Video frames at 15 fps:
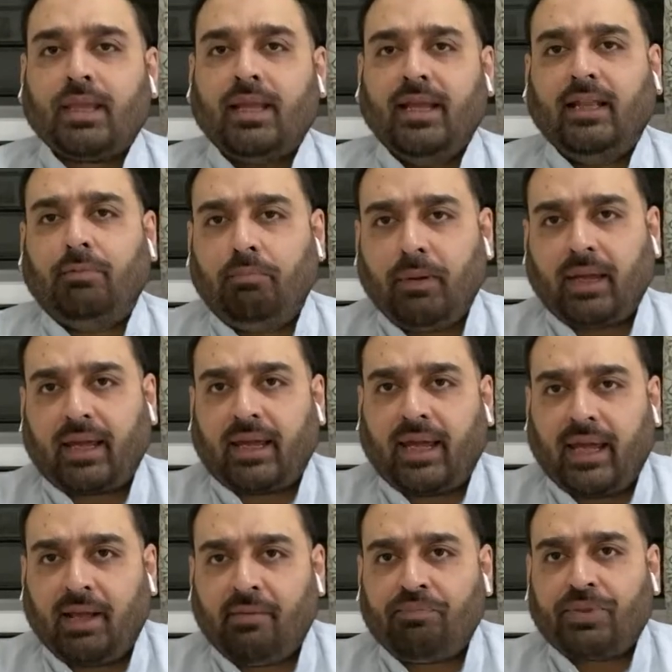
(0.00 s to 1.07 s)
it
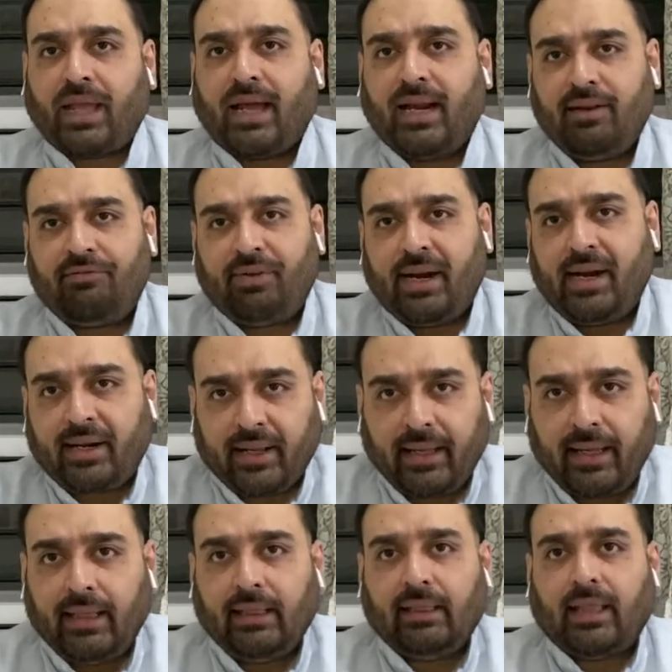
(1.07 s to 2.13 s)
became elephant
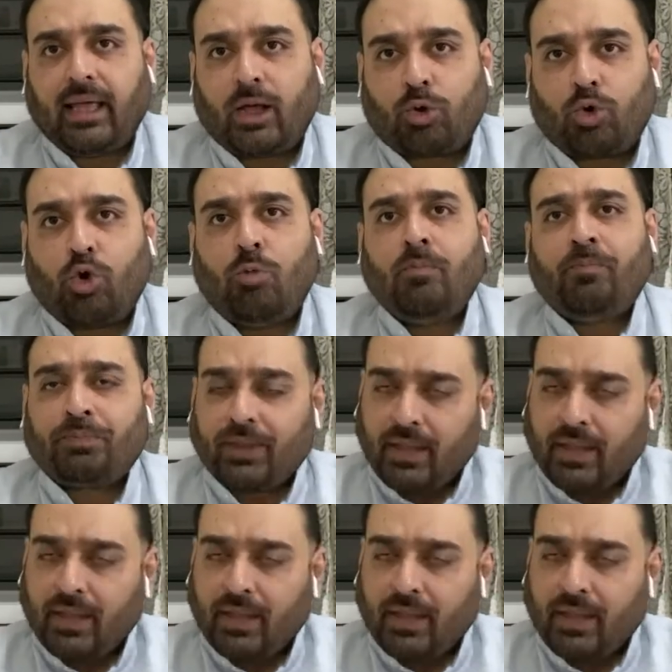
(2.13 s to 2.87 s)
in the room,